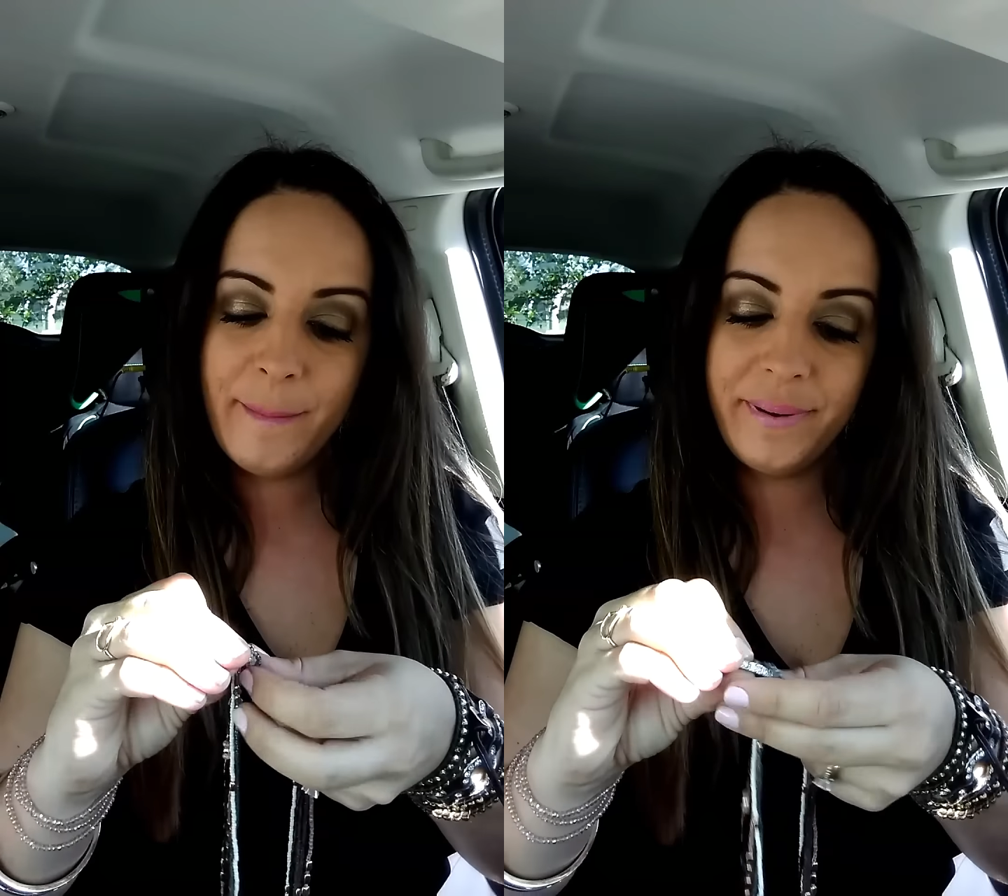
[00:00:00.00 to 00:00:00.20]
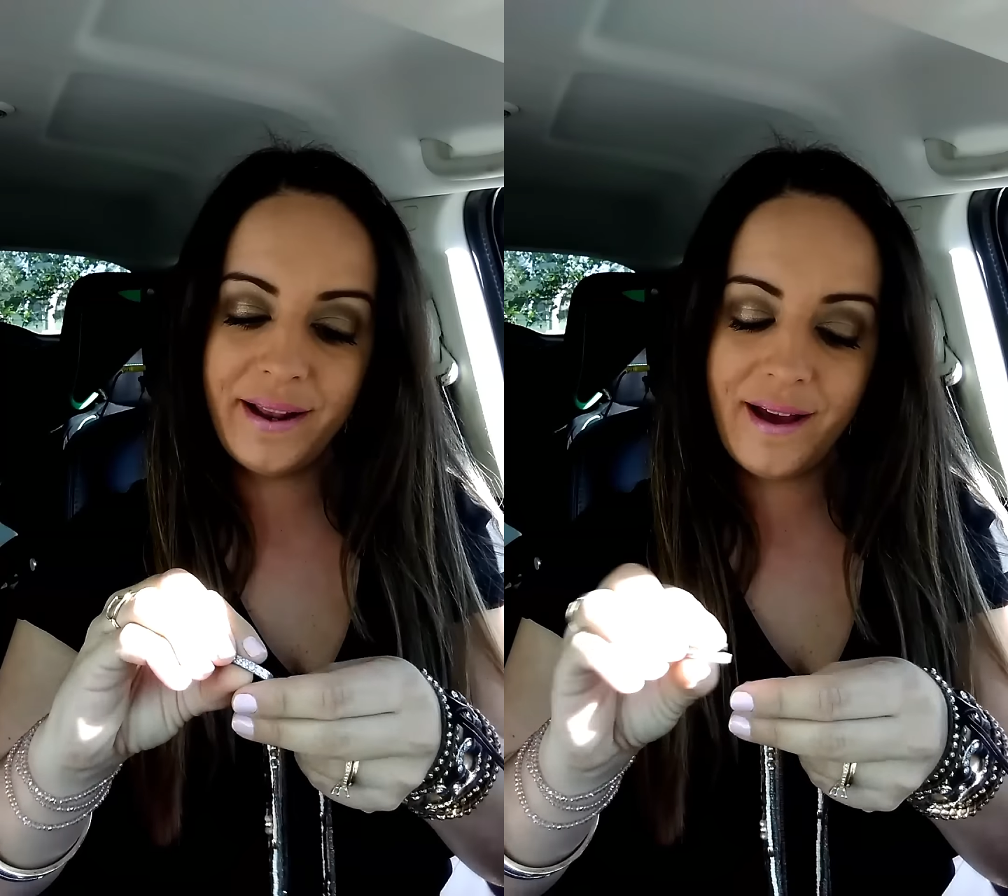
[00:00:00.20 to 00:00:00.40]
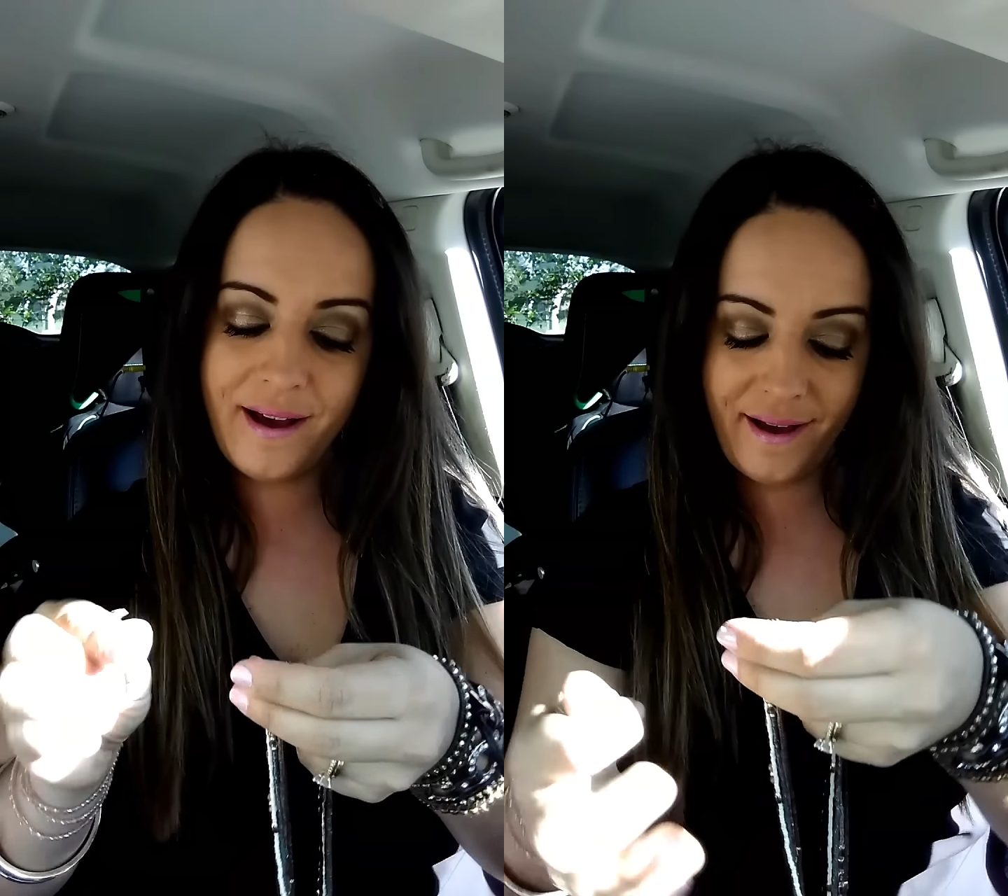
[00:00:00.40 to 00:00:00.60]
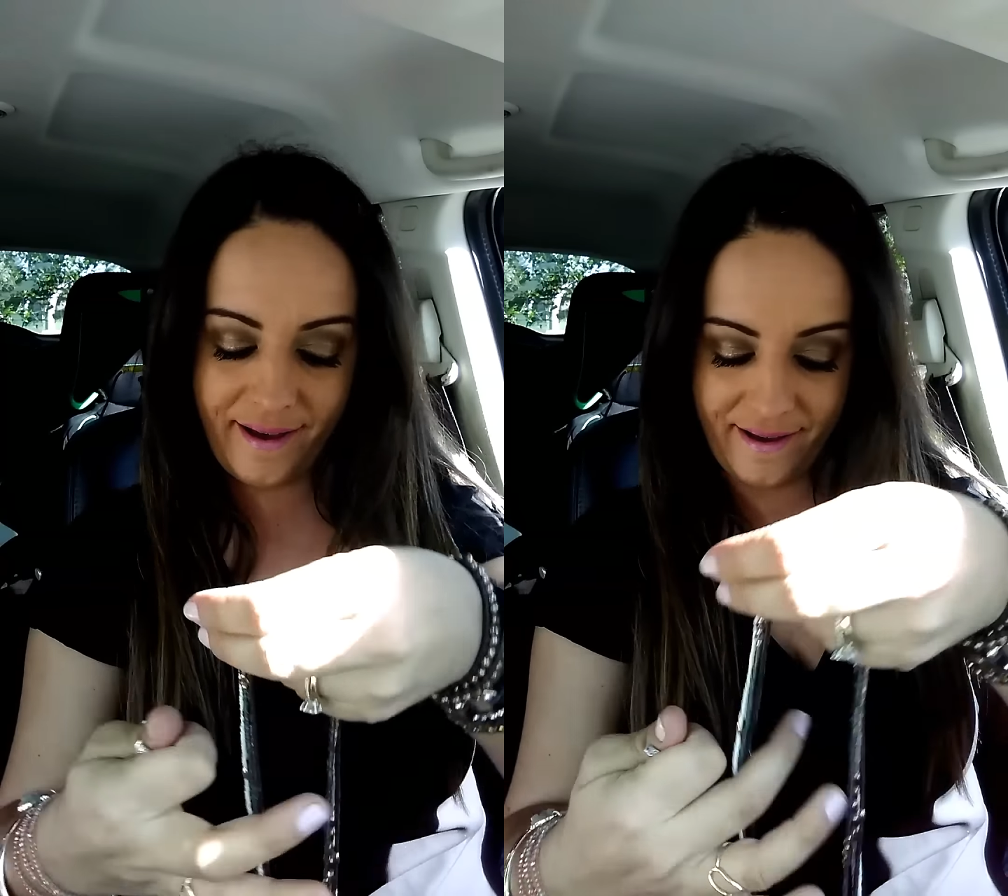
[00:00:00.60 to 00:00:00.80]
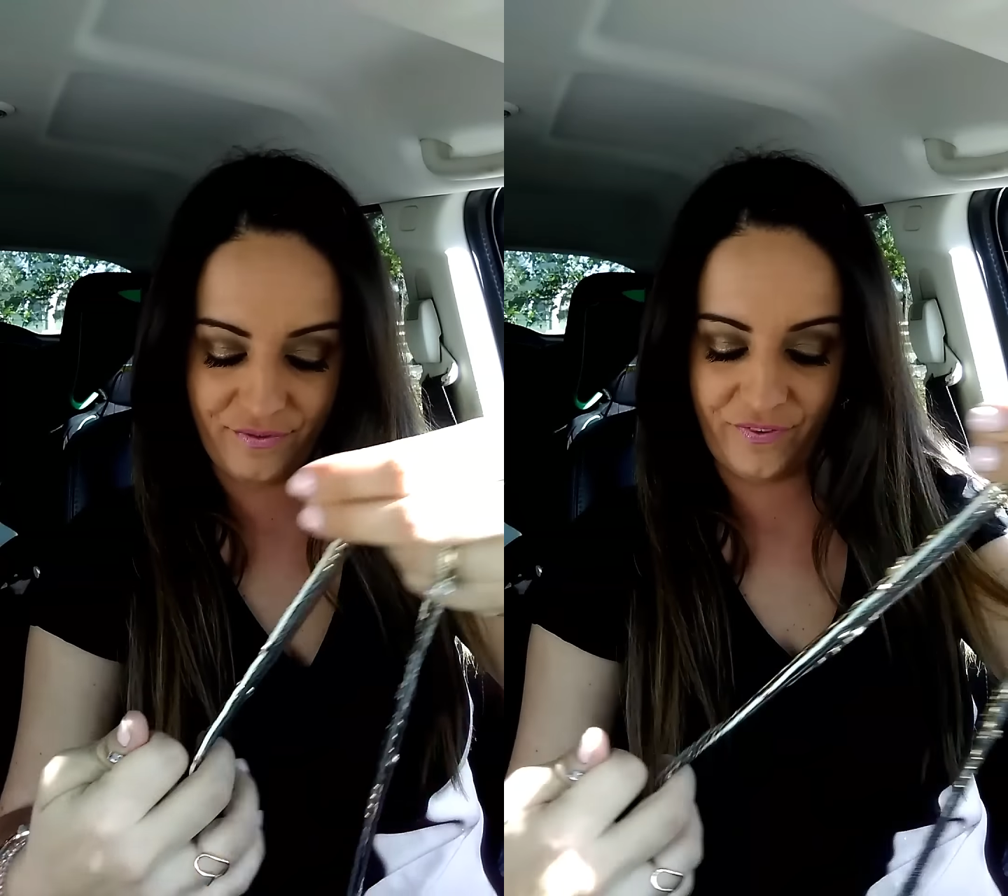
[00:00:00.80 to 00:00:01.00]
but
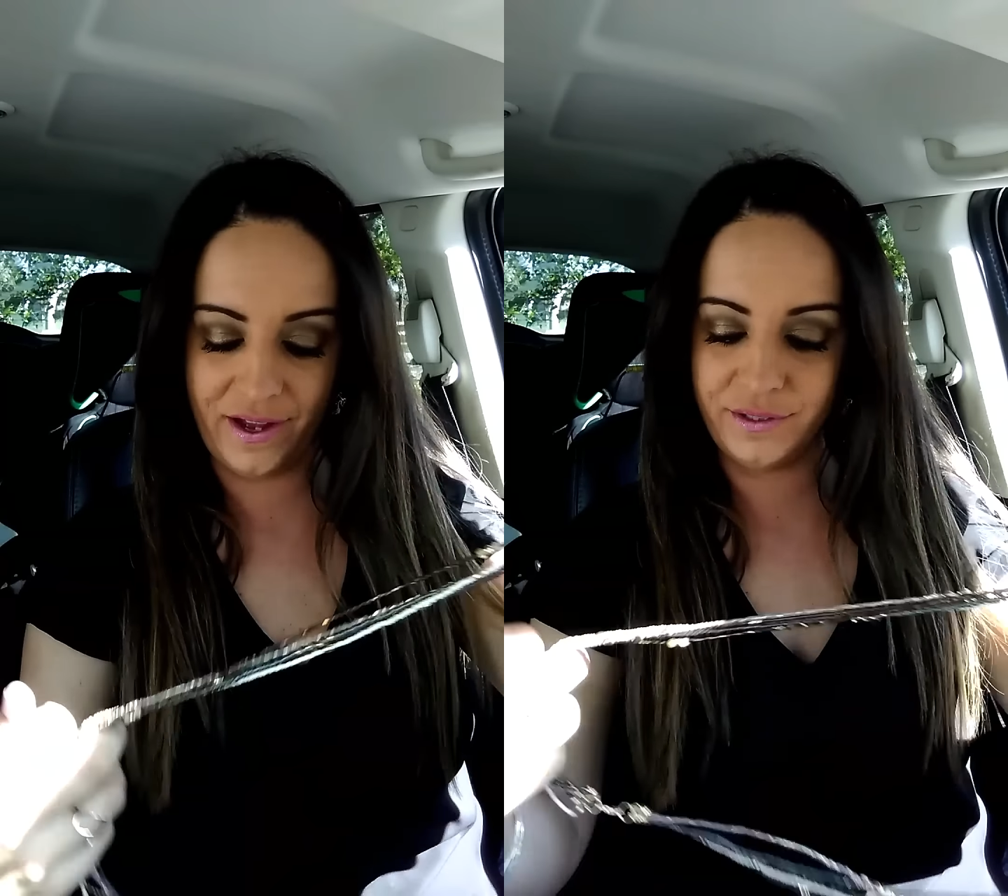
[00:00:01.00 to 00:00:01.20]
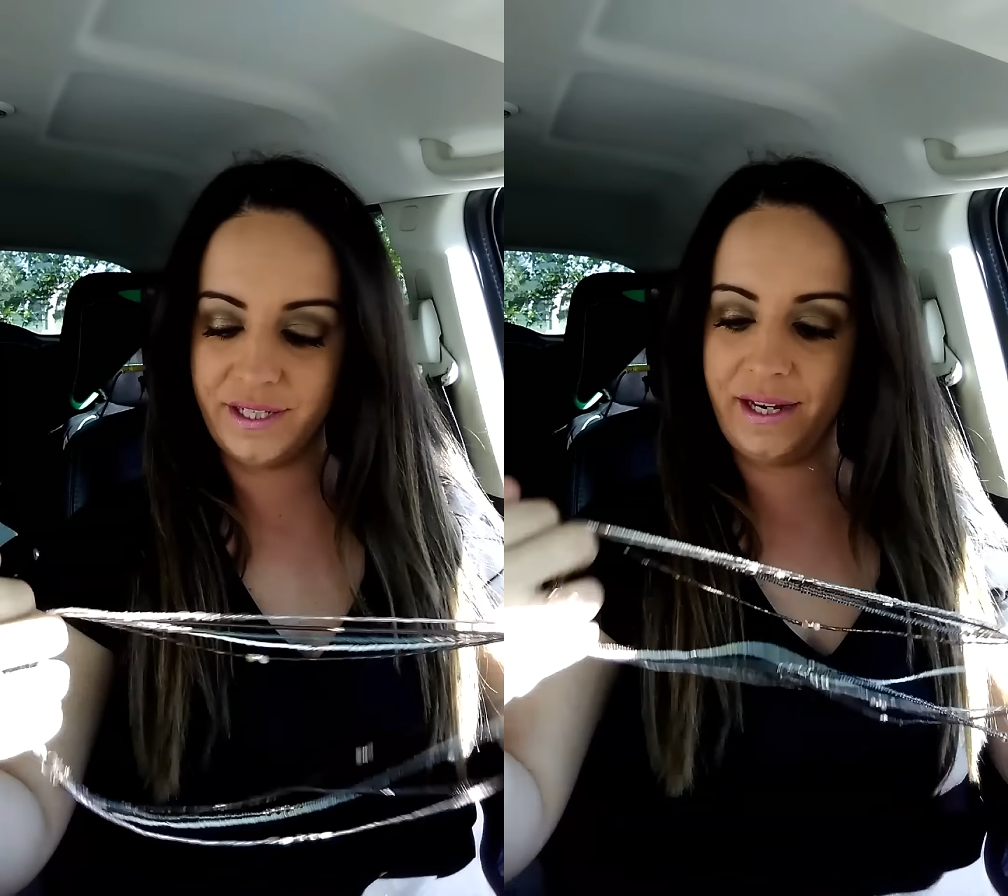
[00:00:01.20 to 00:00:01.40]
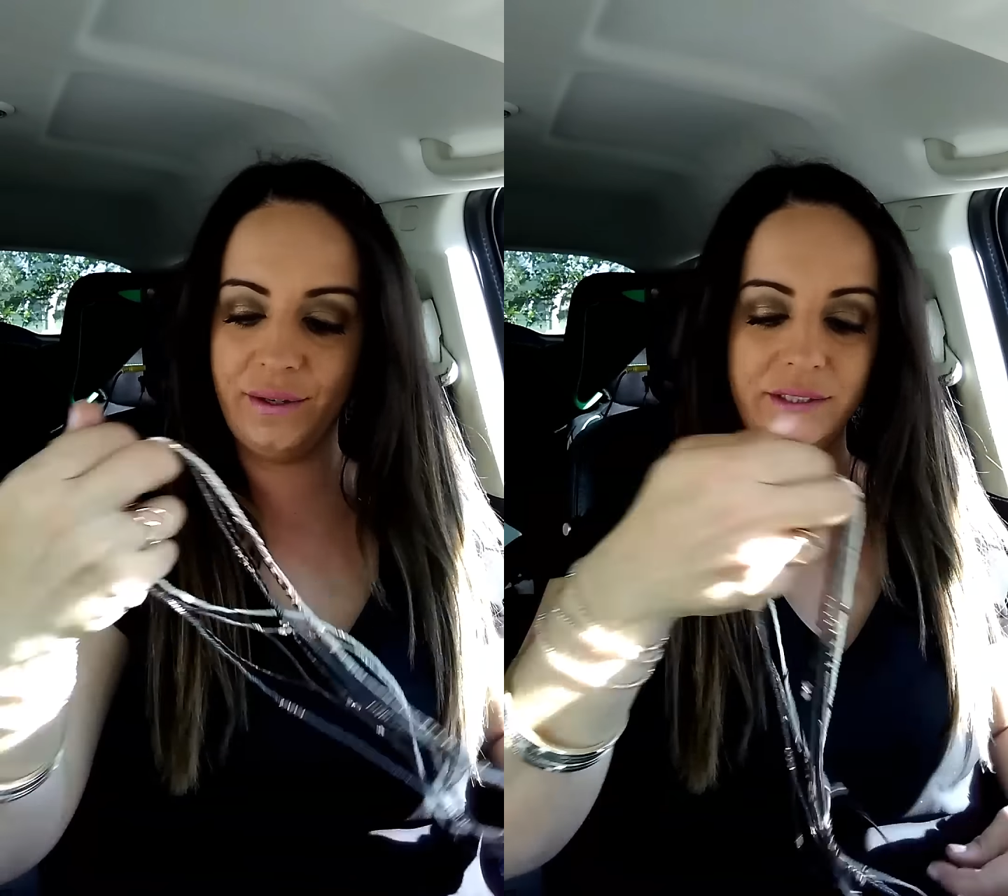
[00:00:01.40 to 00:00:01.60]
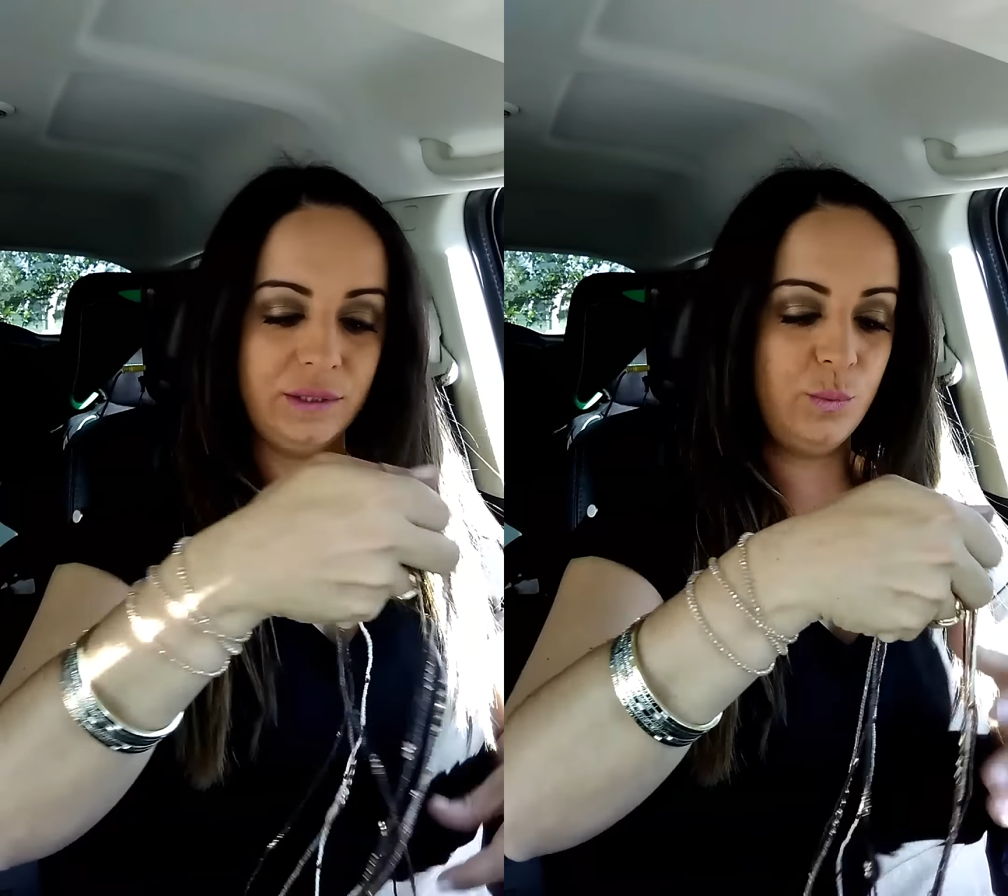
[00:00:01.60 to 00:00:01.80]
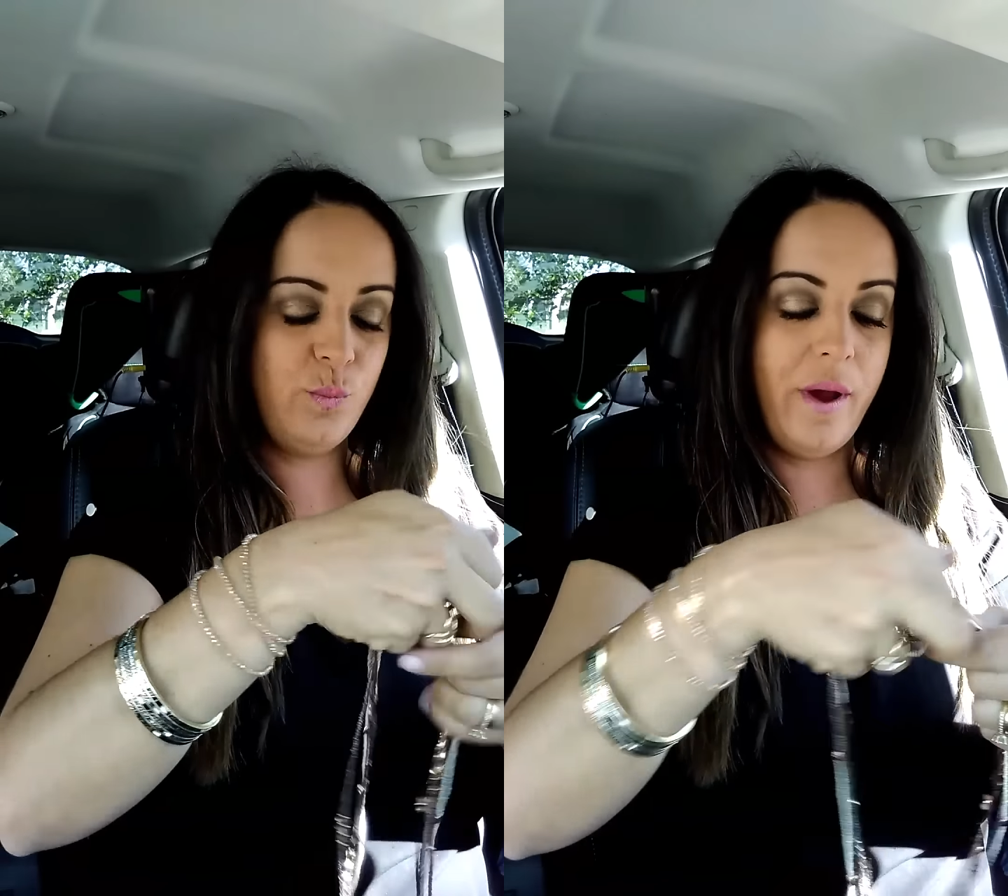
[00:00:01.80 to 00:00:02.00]
I have found out a little